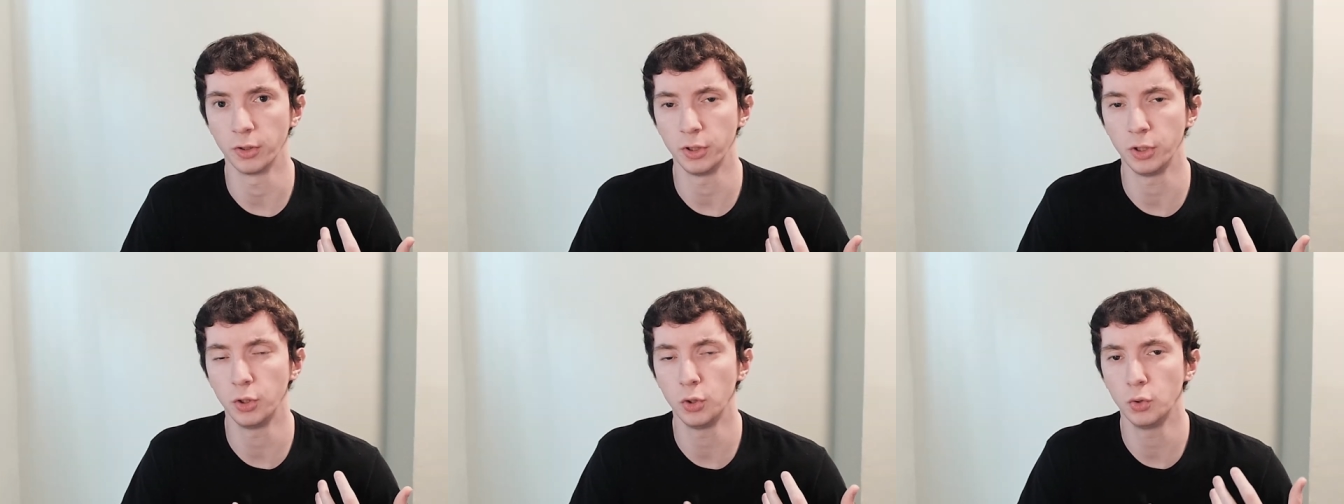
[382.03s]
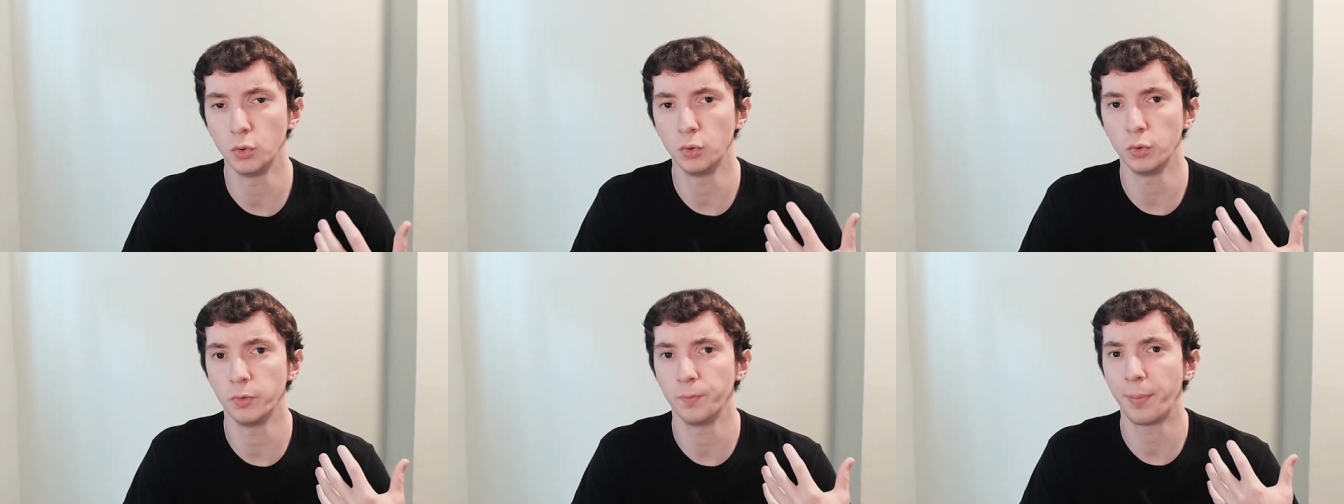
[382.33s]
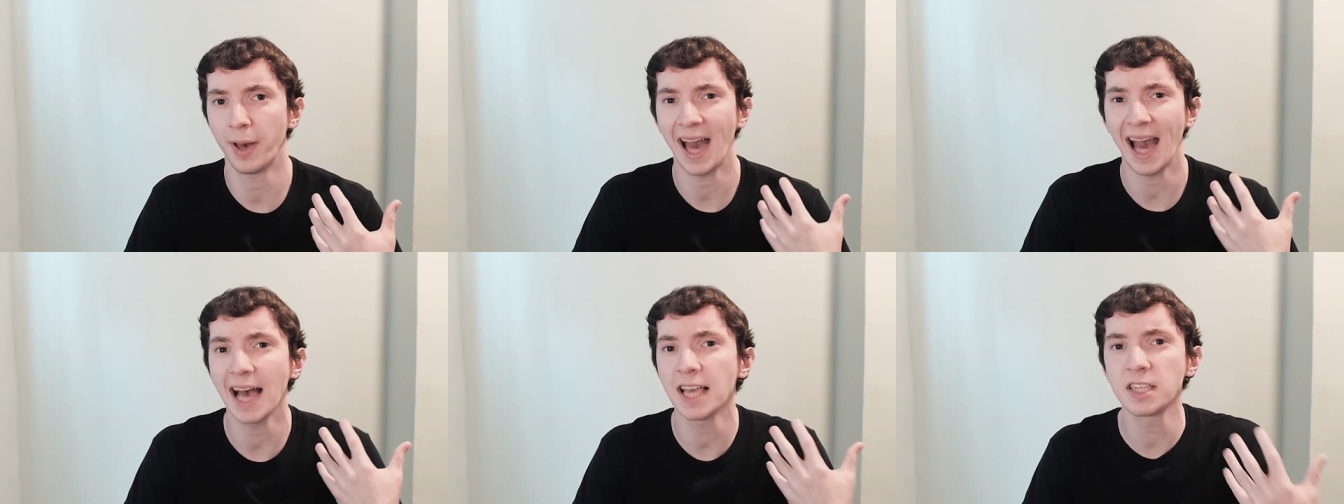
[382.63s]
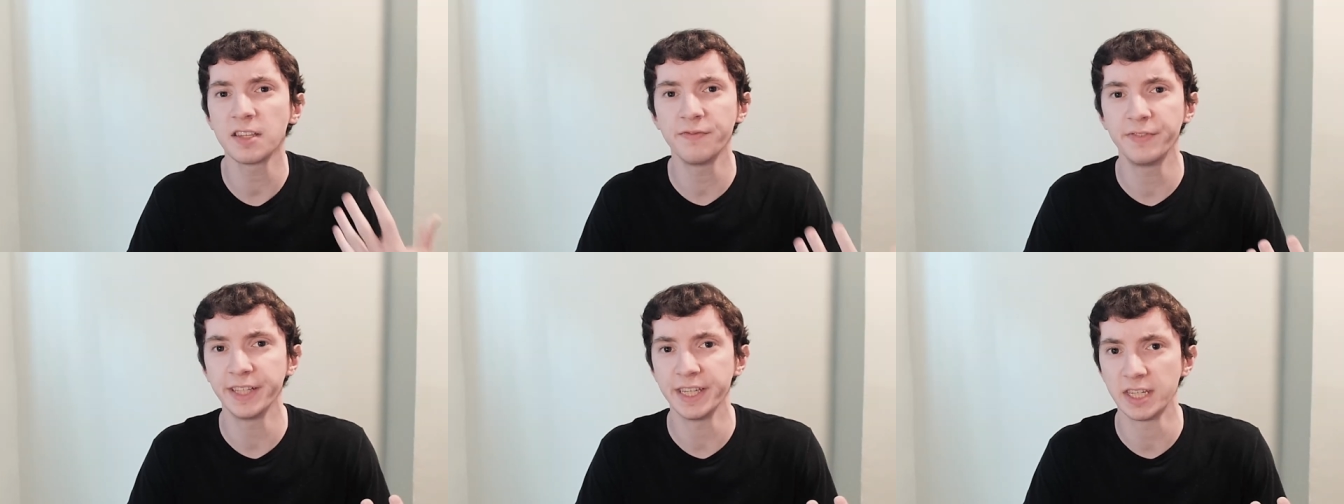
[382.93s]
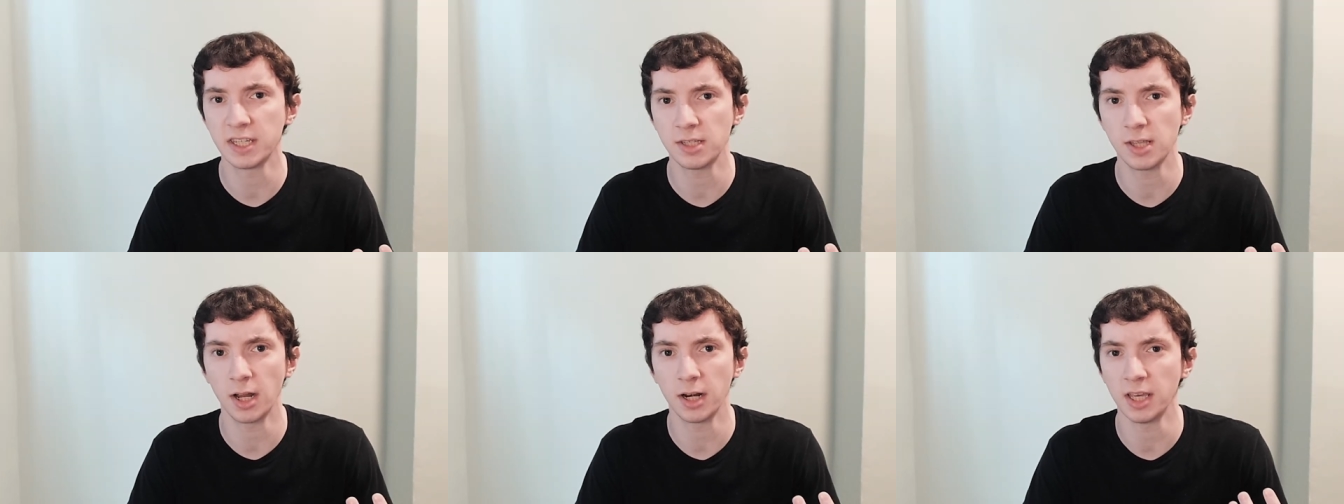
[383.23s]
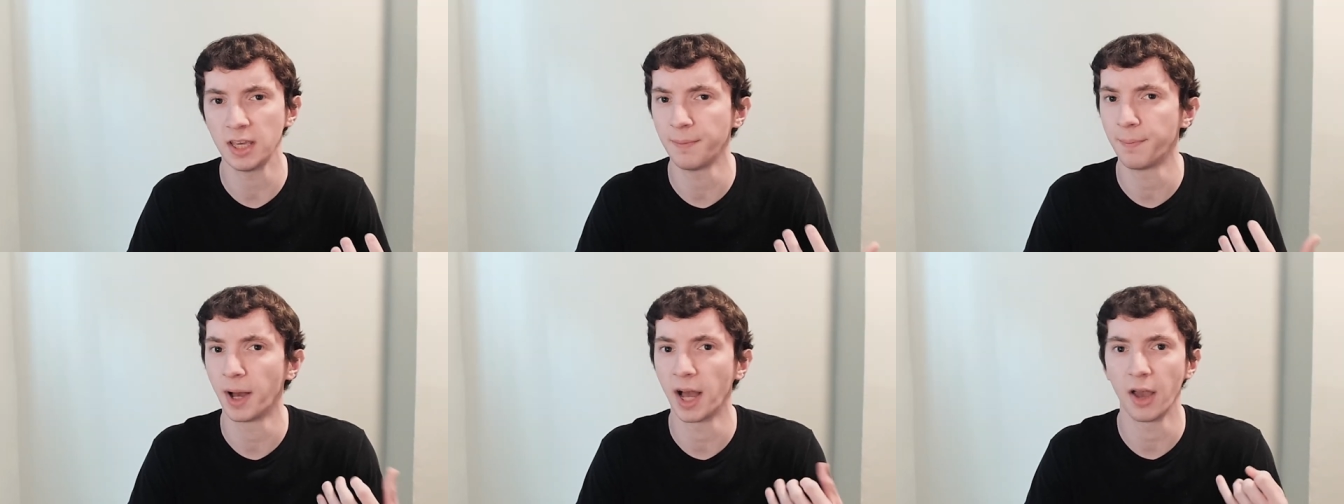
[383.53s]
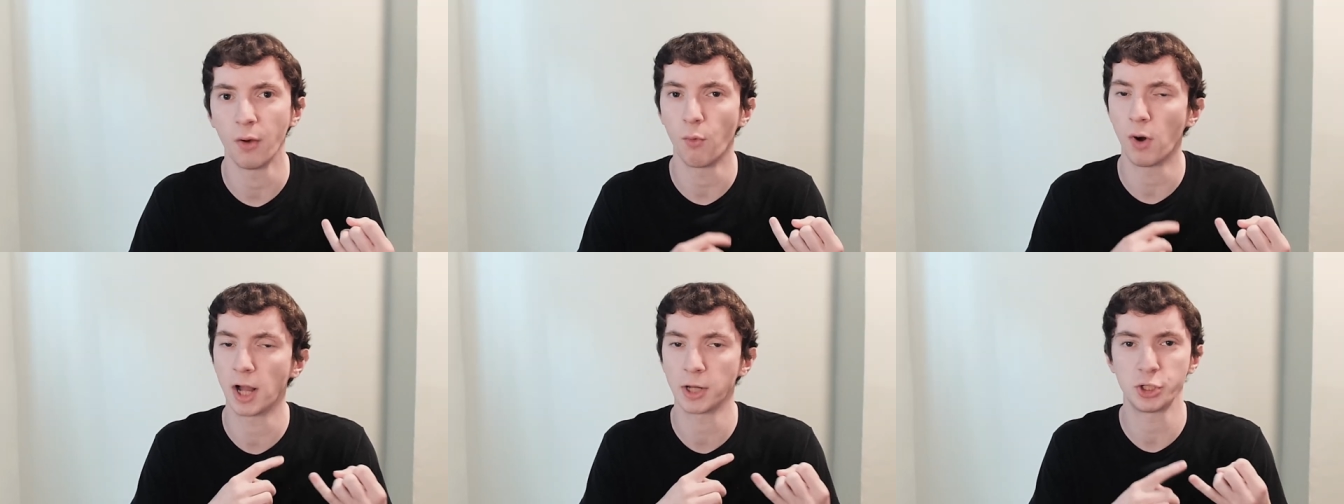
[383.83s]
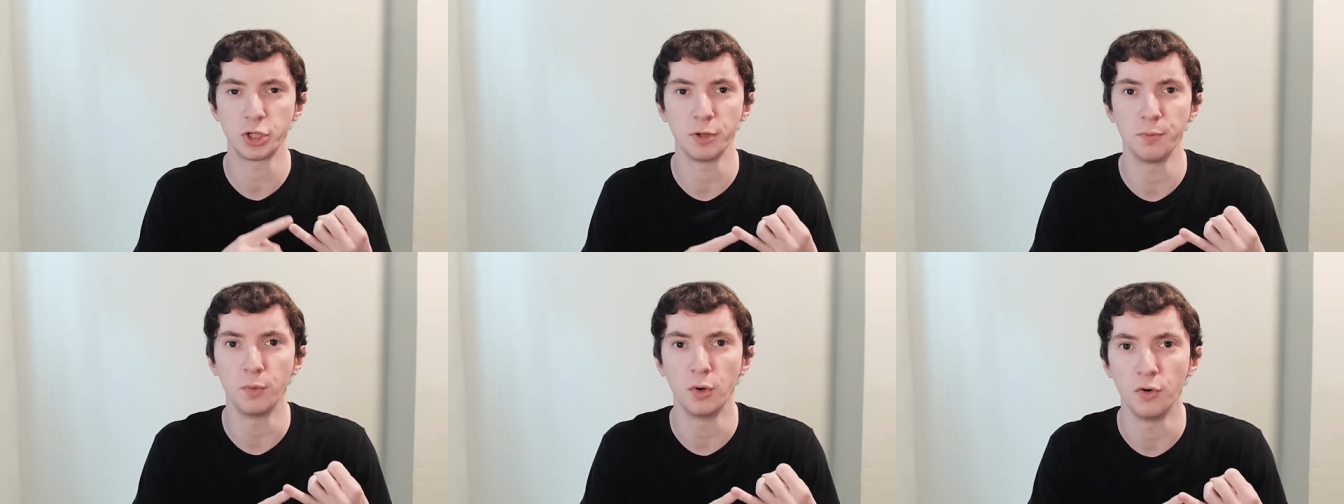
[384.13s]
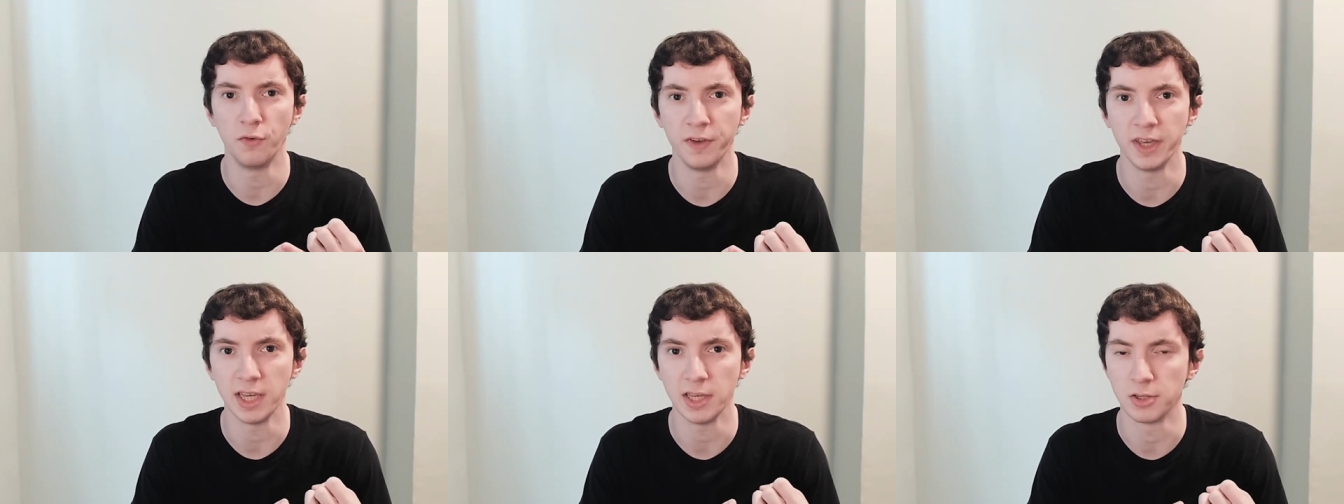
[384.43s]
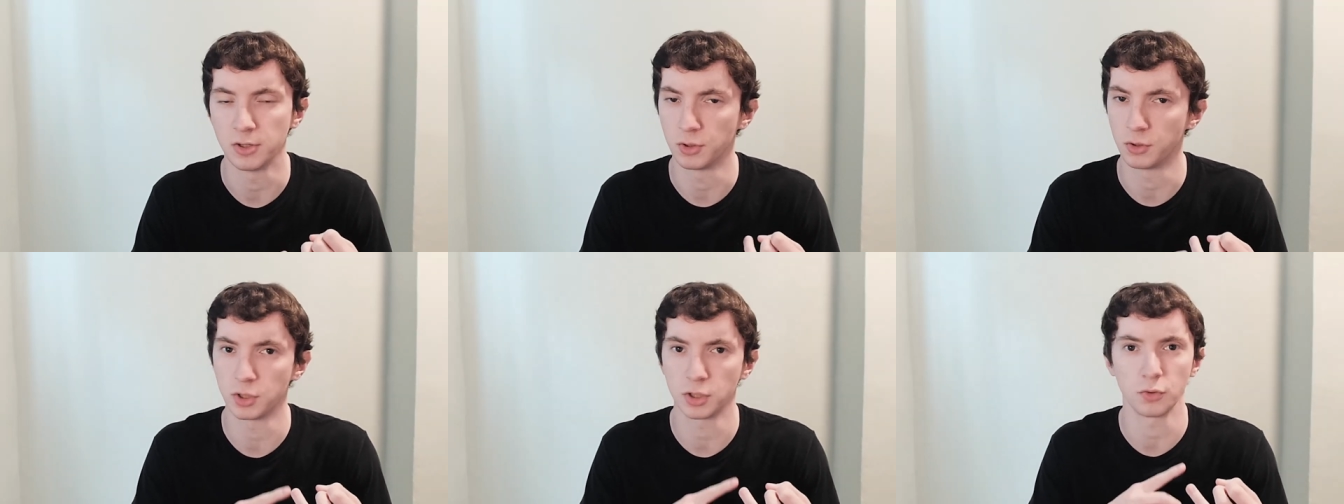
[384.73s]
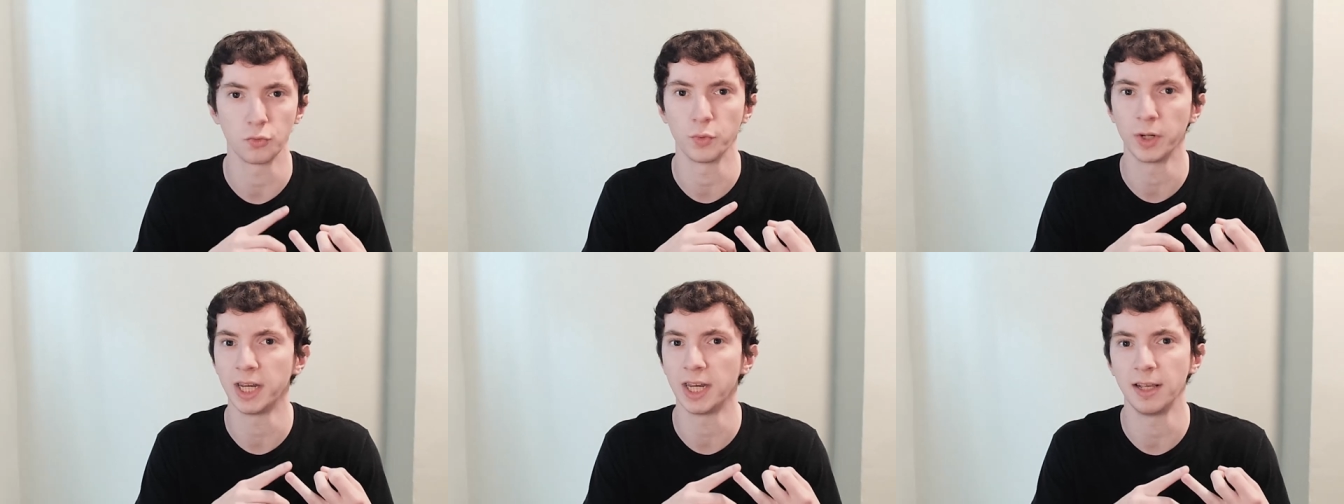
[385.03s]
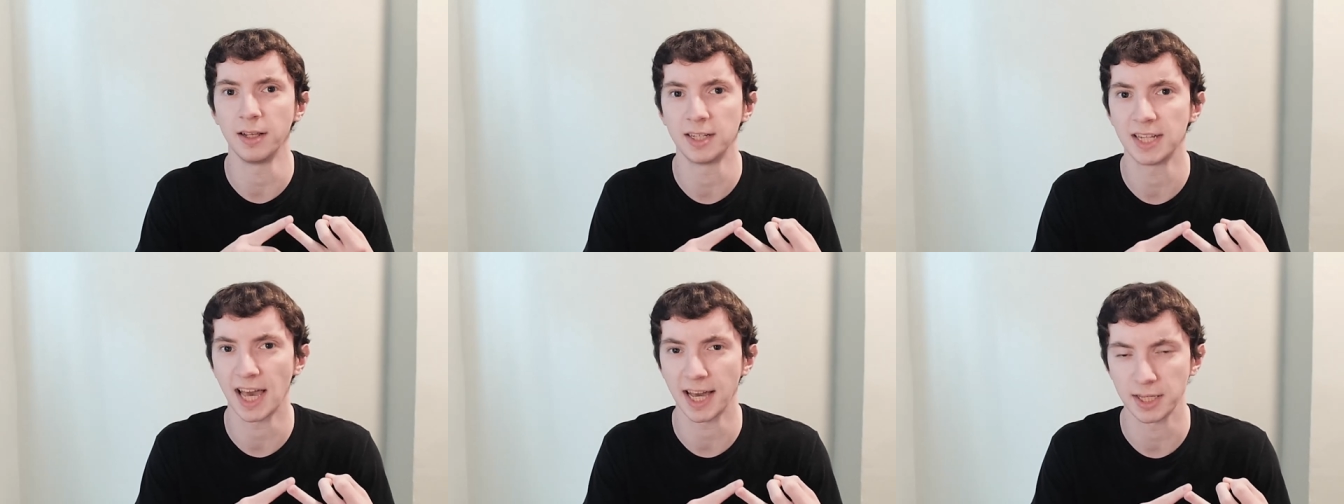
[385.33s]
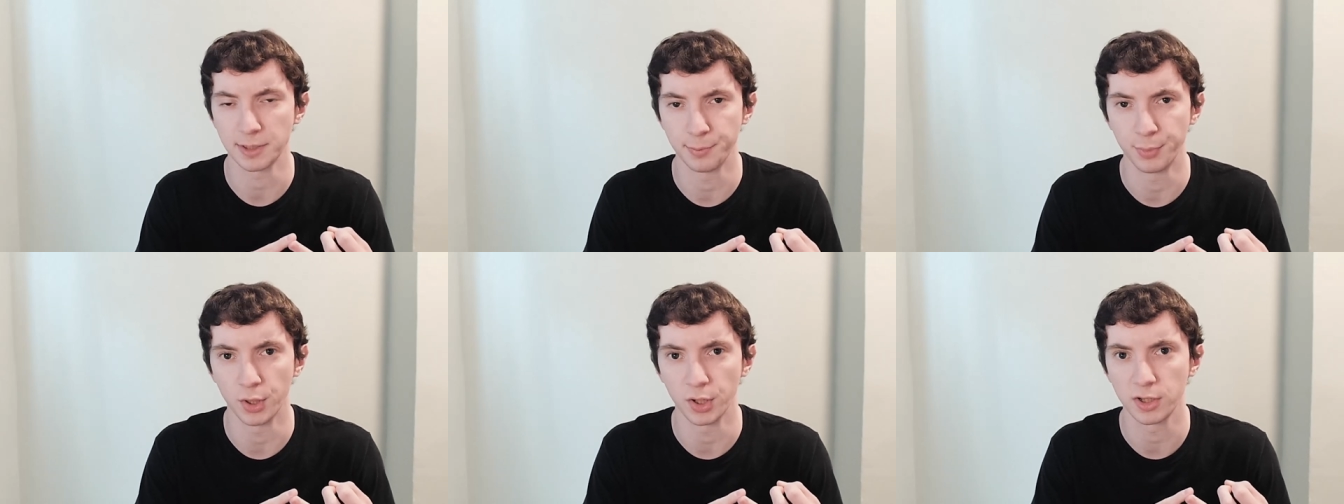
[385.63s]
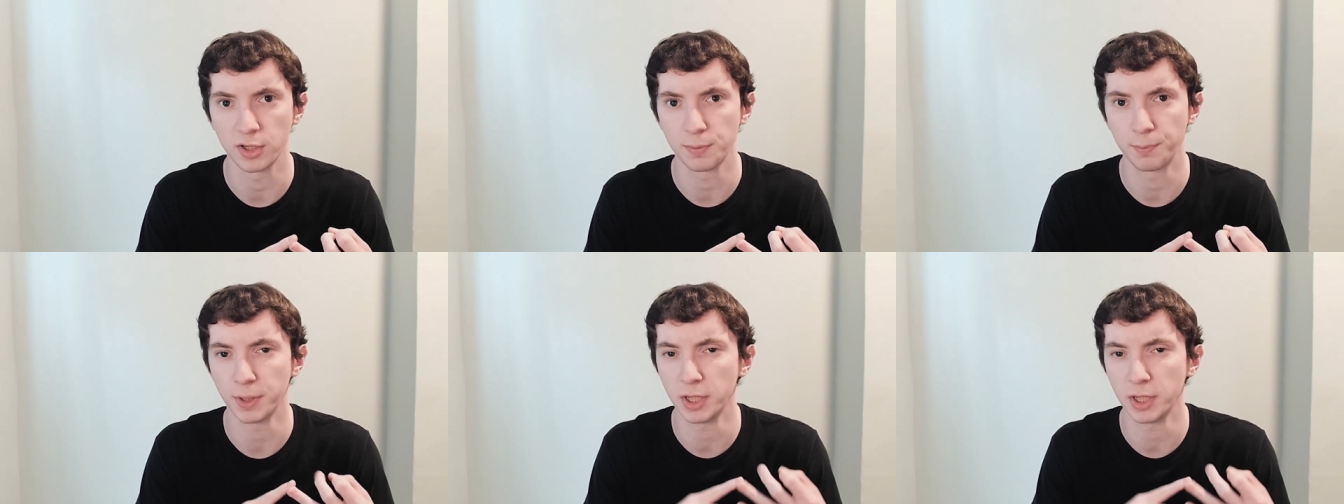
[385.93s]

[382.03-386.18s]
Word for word: You passively study by watching movies or just reading textbooks,